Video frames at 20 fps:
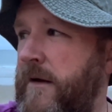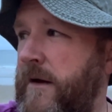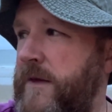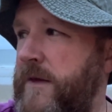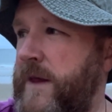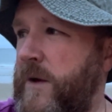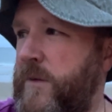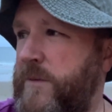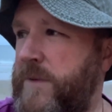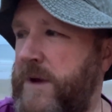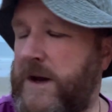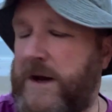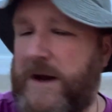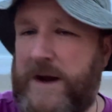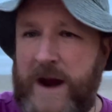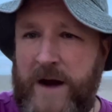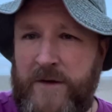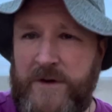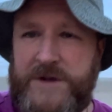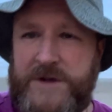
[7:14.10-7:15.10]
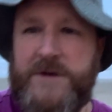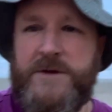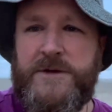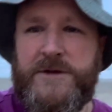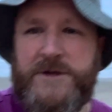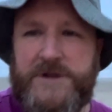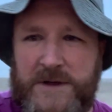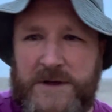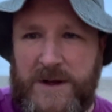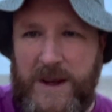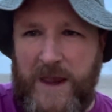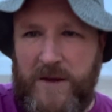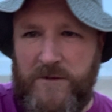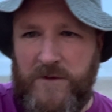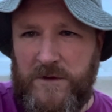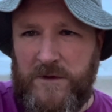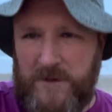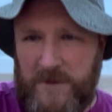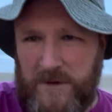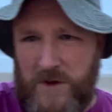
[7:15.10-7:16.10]
There will be an inheritance
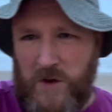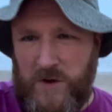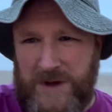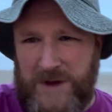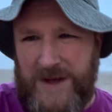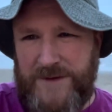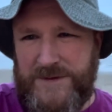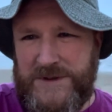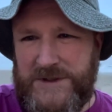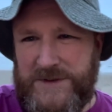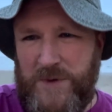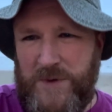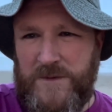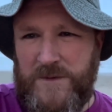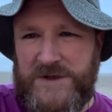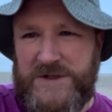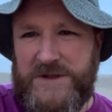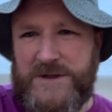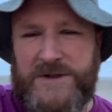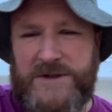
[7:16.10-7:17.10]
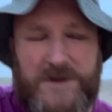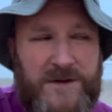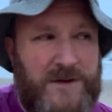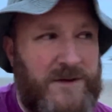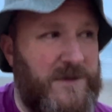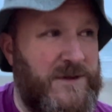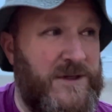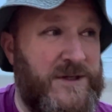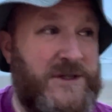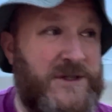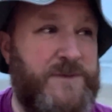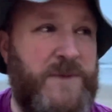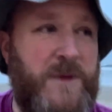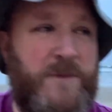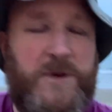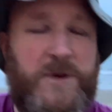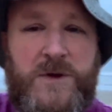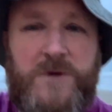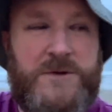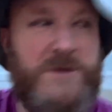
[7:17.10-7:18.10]
given. God keeps his promises. This is
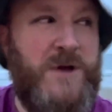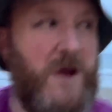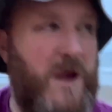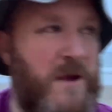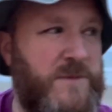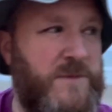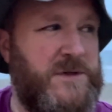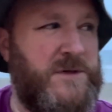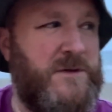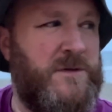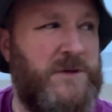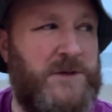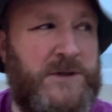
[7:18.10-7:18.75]
biblical times.